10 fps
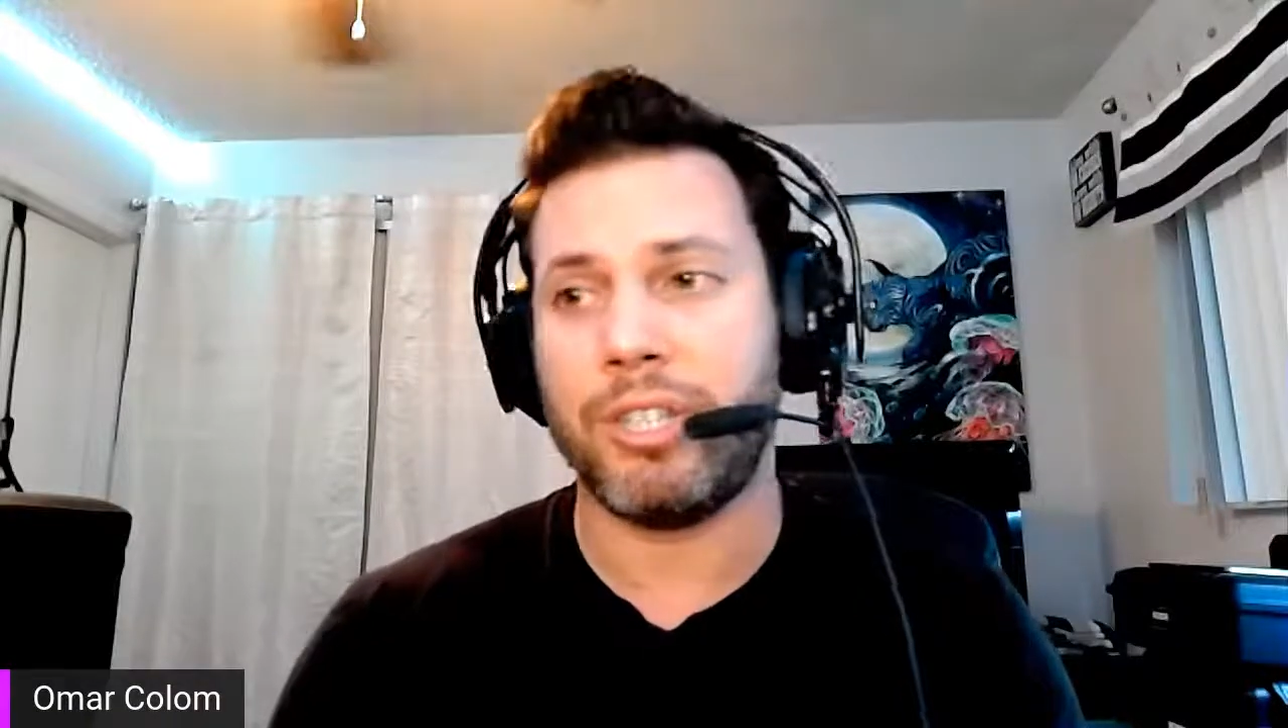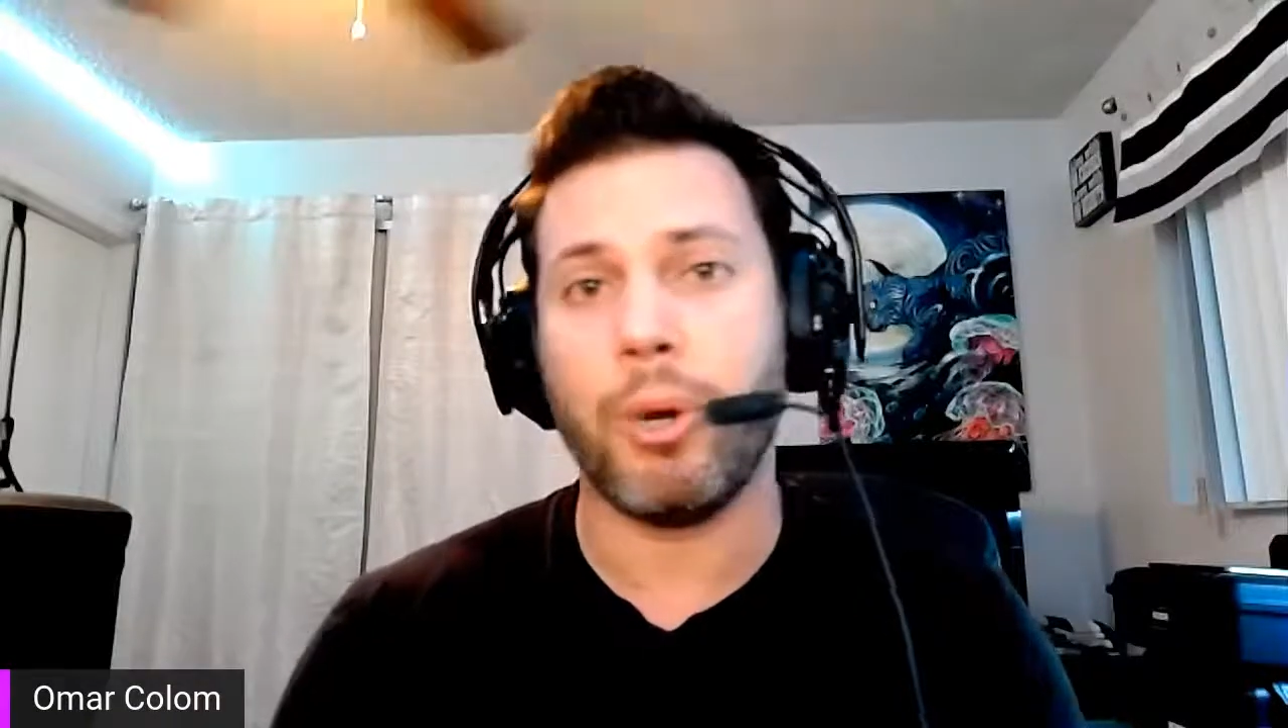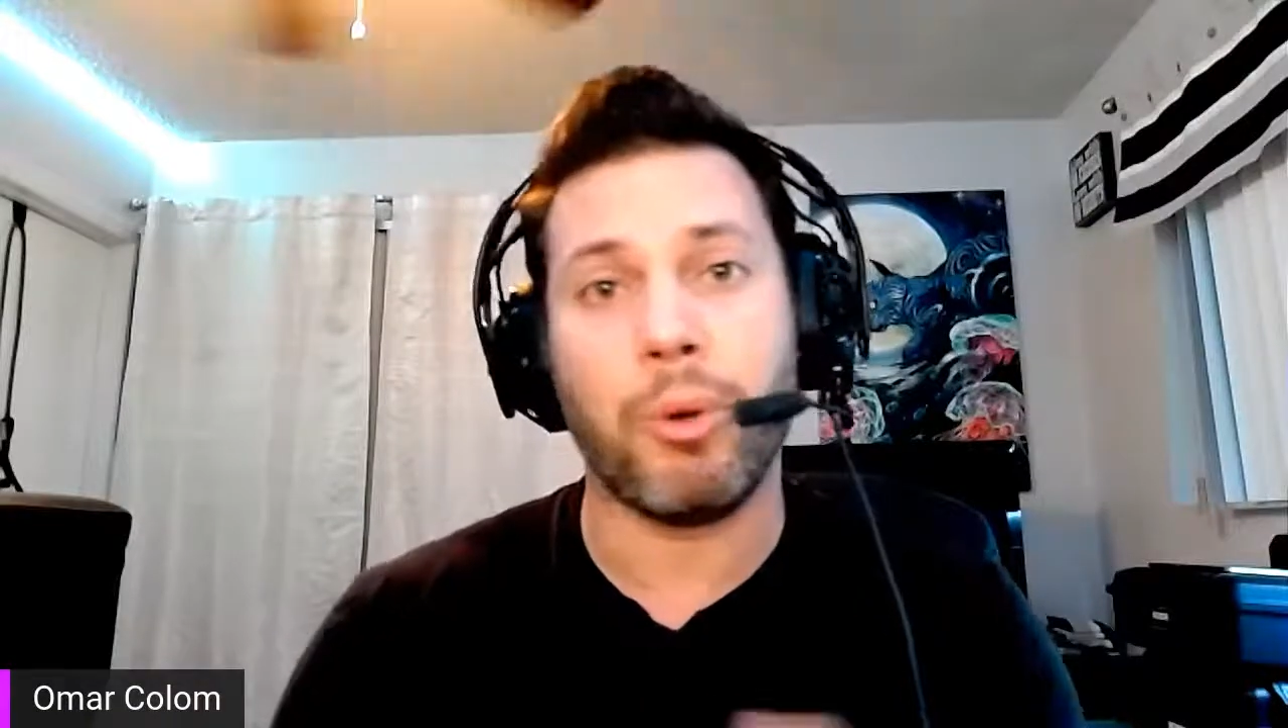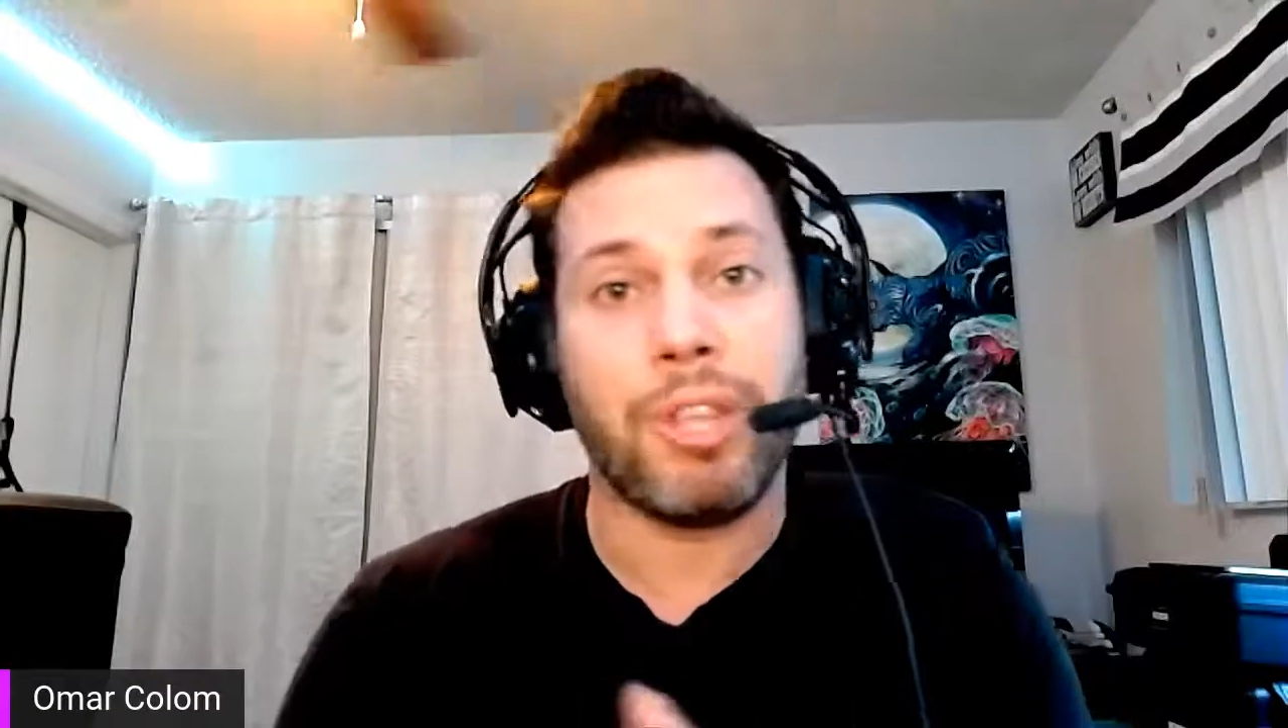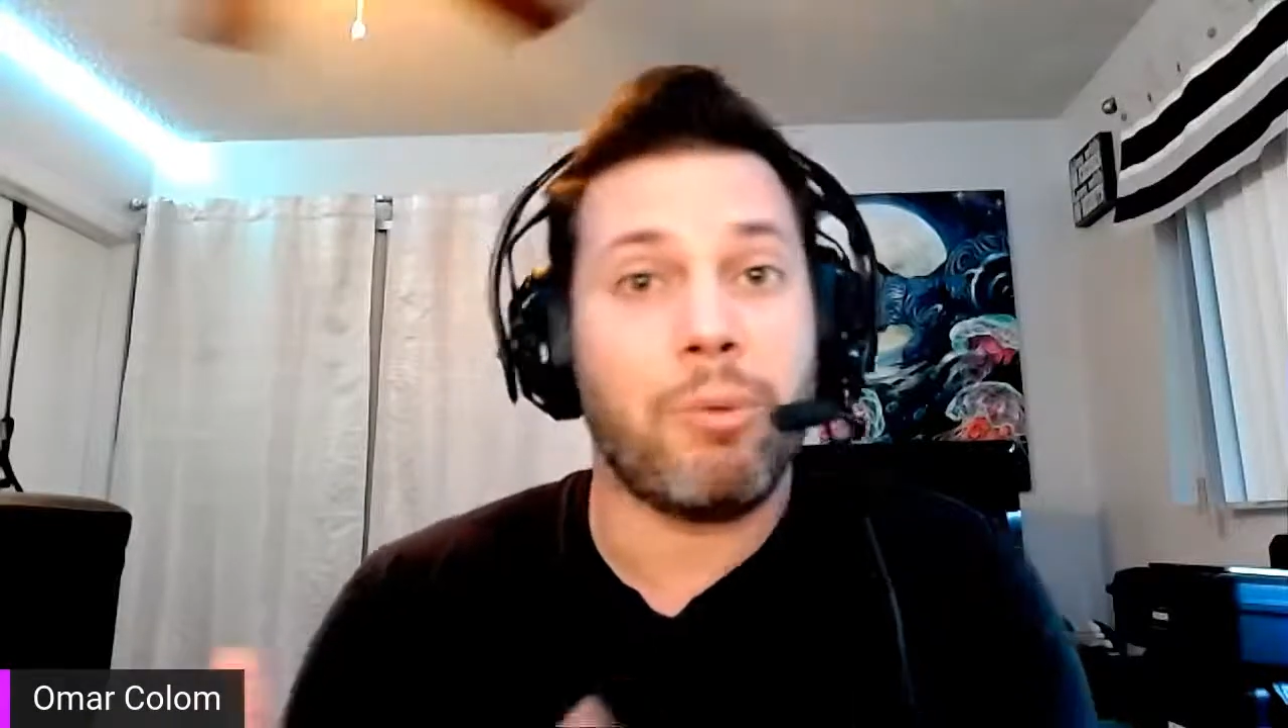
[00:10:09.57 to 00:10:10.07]

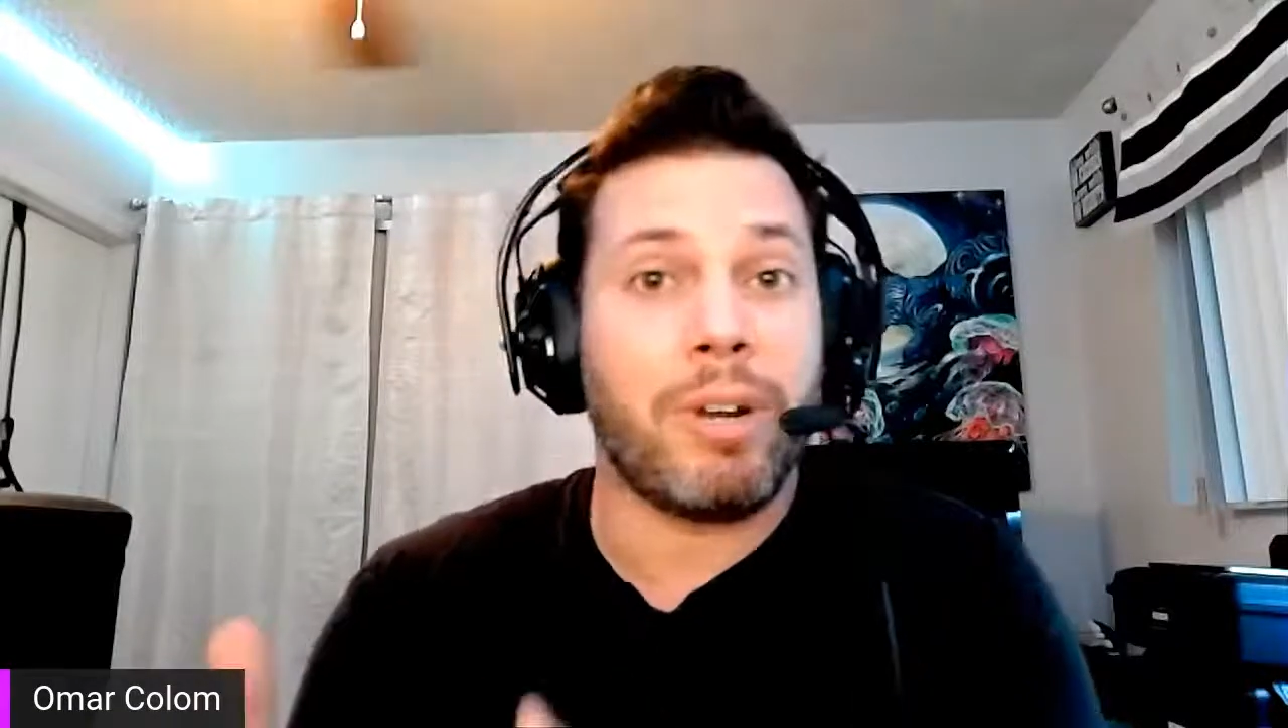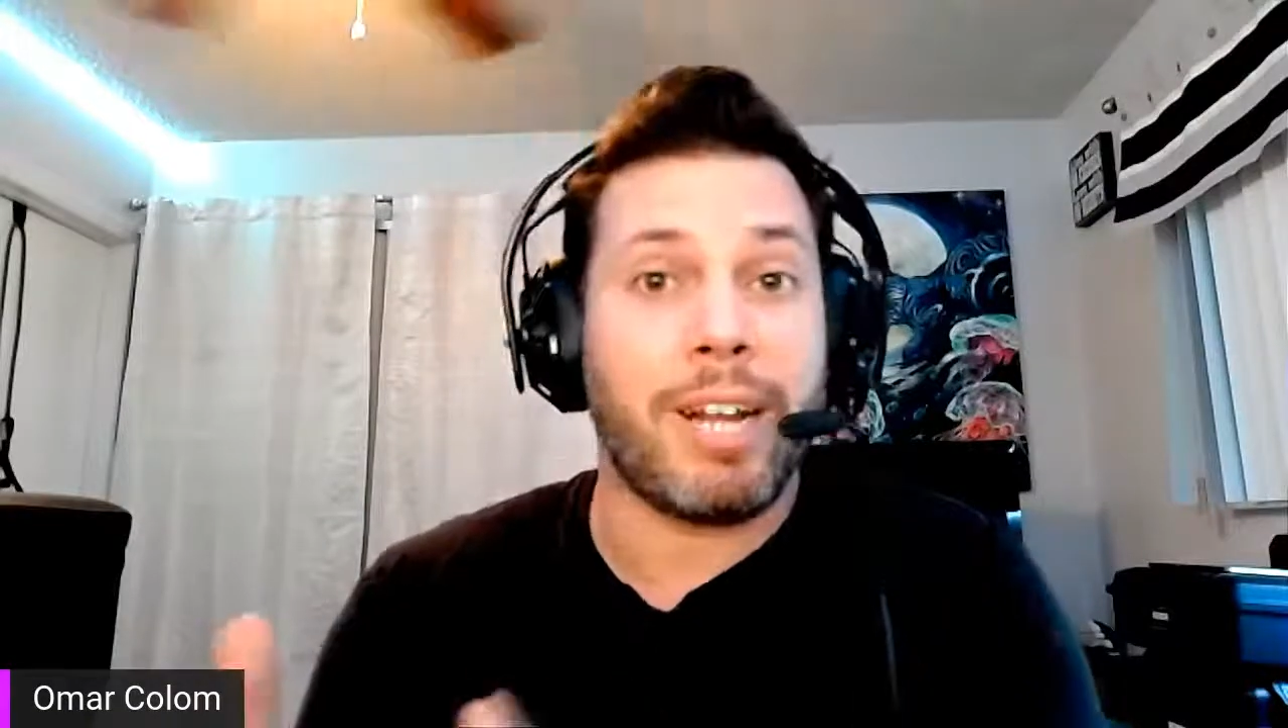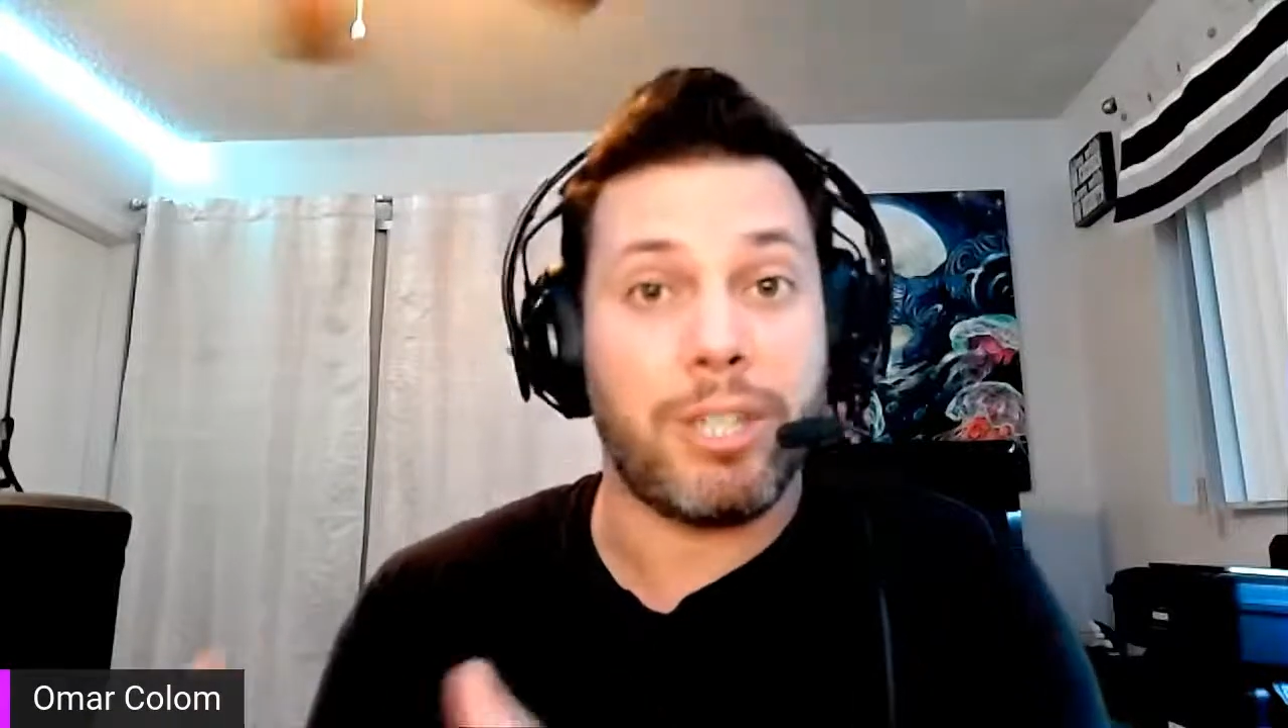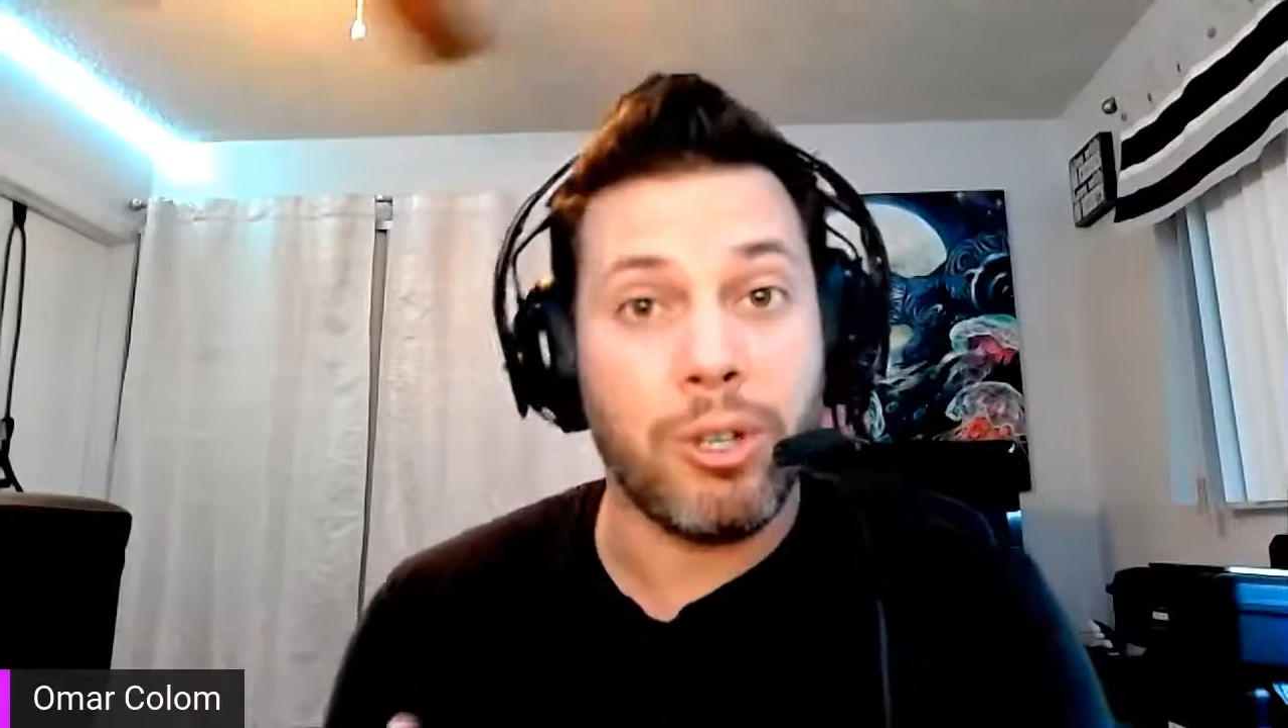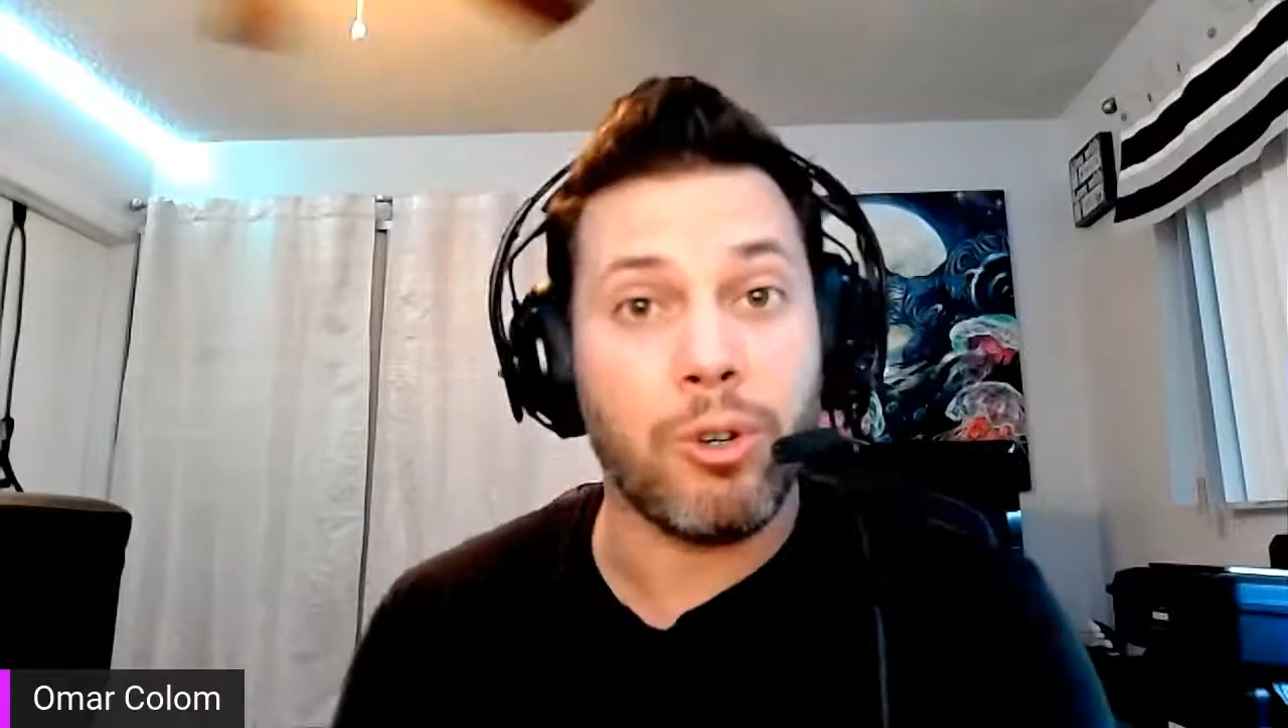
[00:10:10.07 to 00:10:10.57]
still within what
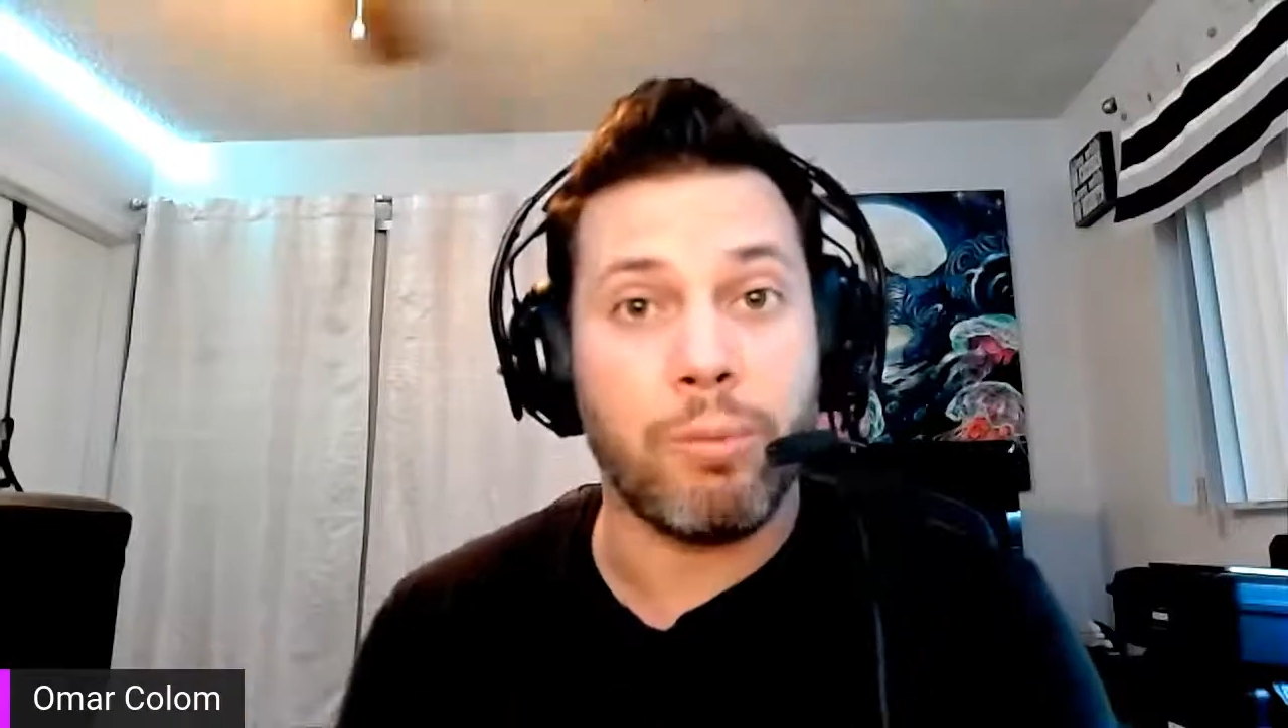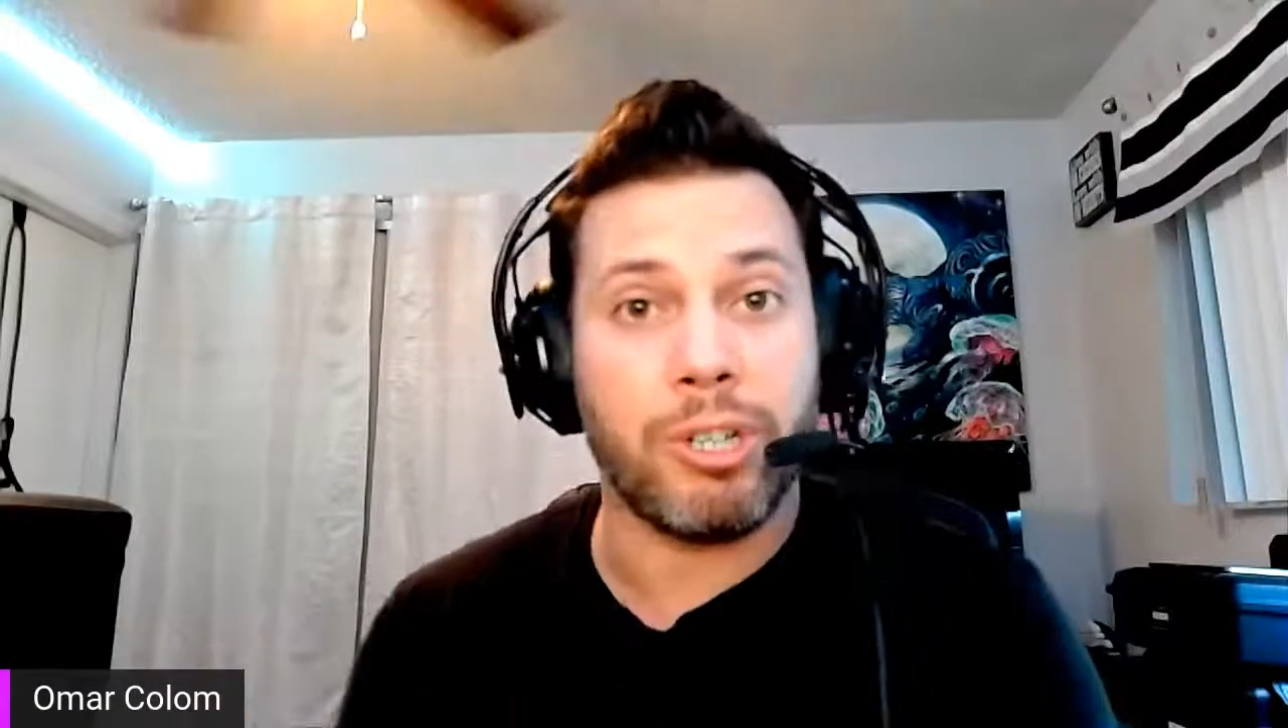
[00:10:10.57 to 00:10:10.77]
I do,